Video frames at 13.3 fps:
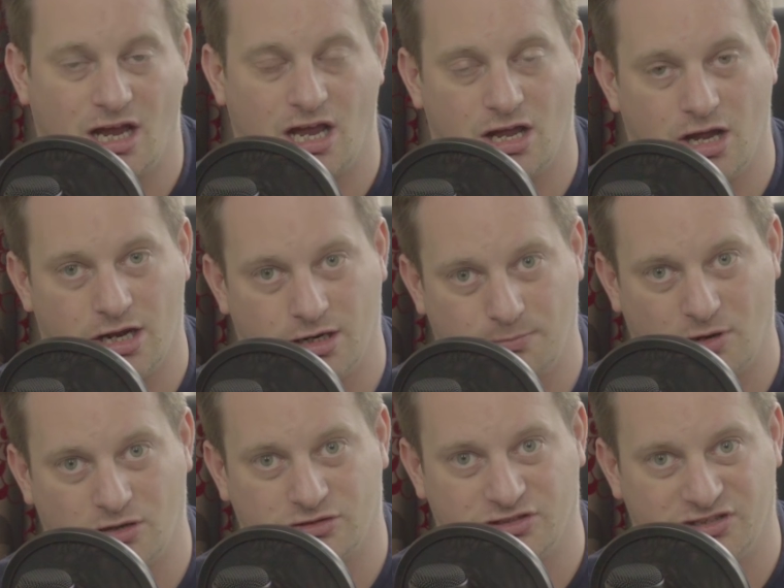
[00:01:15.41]
and I
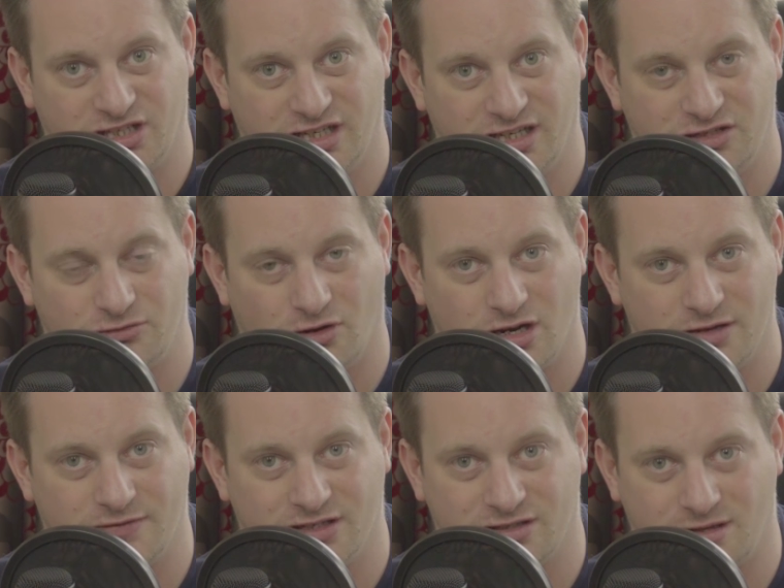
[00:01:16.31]
plugged a CD
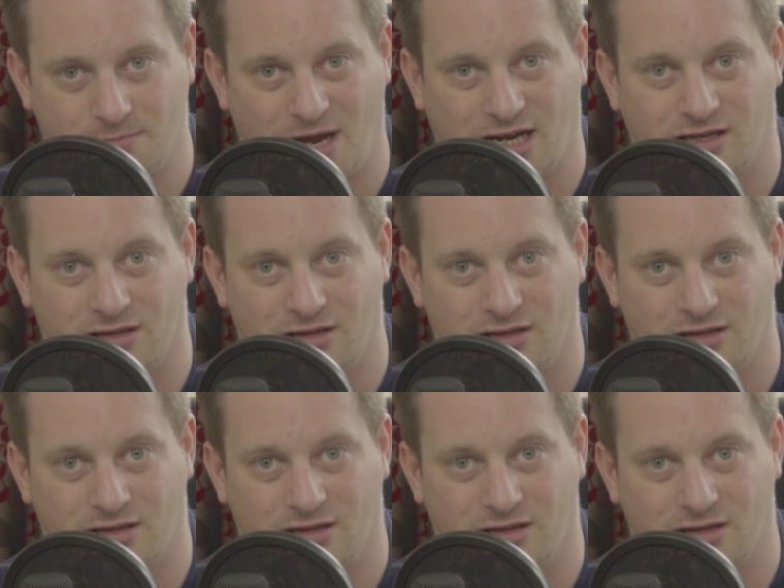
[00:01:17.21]
drive into the back